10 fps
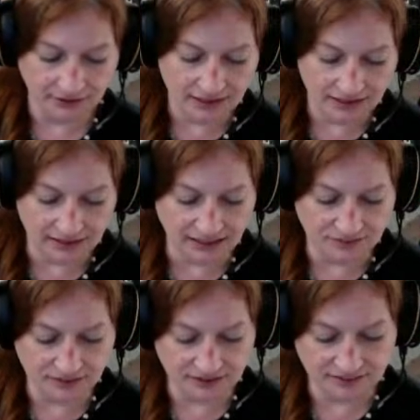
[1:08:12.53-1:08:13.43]
LEAF
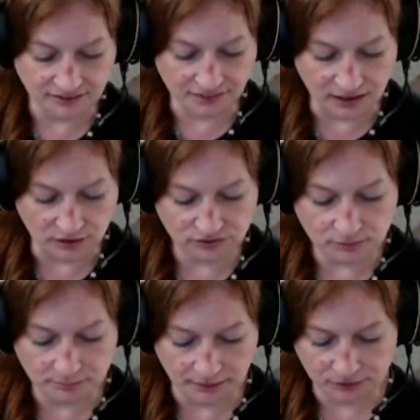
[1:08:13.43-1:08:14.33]
is a
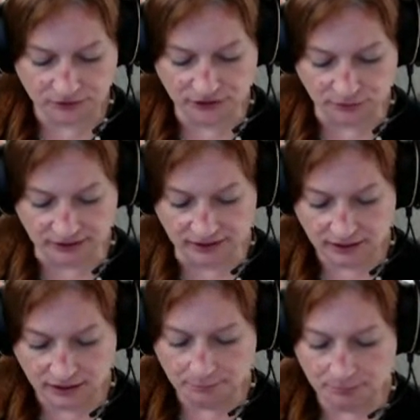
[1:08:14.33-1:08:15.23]
1,000-member unit
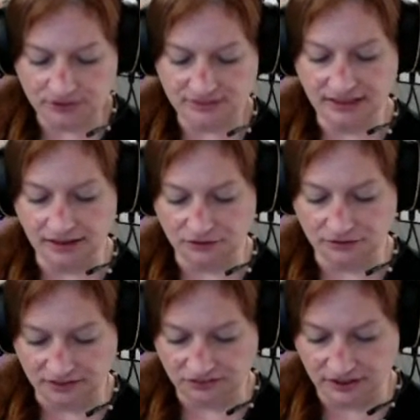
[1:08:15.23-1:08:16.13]
put together
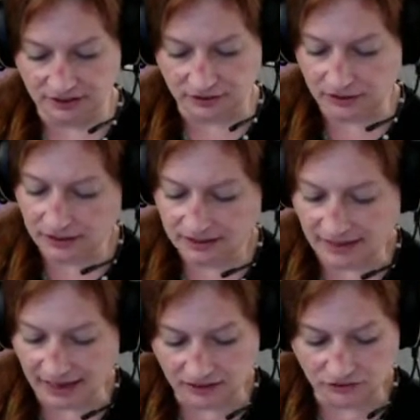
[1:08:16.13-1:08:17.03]
this year to
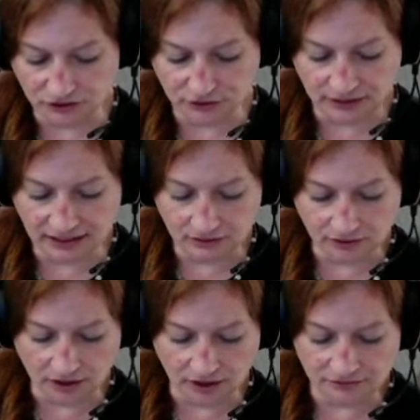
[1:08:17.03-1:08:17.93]
handle unique
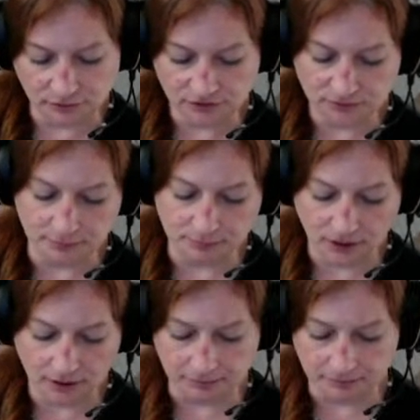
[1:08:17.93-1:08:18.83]
law enforcement
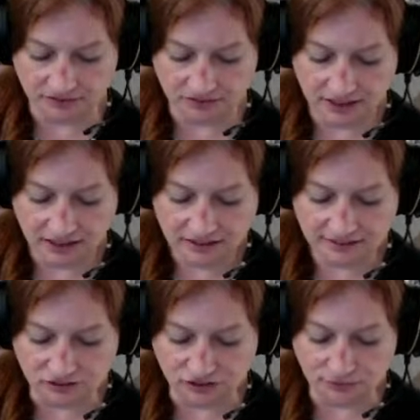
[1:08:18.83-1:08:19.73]
problems,
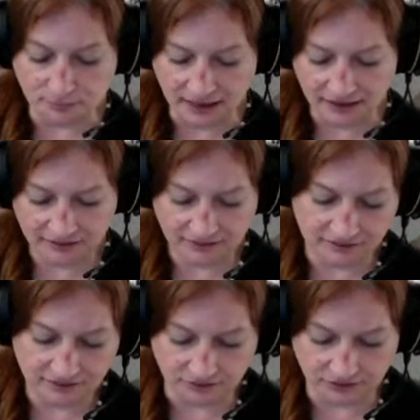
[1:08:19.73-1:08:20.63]
such as mass
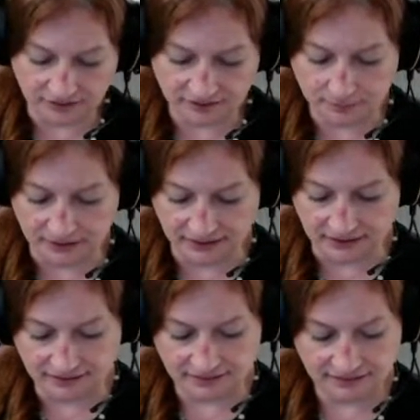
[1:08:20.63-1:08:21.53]
civil
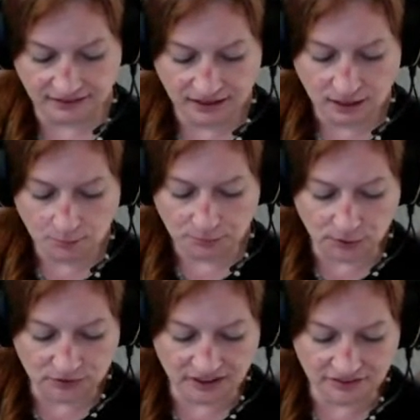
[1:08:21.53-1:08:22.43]
disobedience,
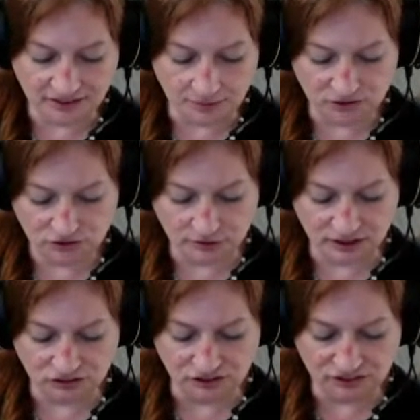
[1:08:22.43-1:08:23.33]
protest
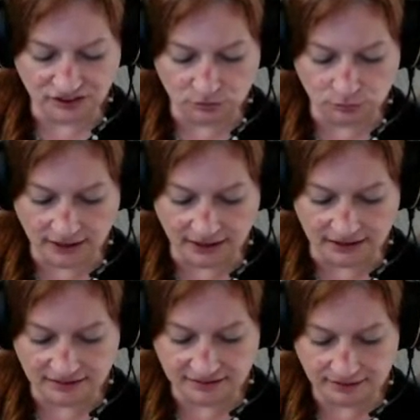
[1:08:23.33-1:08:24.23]
demonstrations, and riots.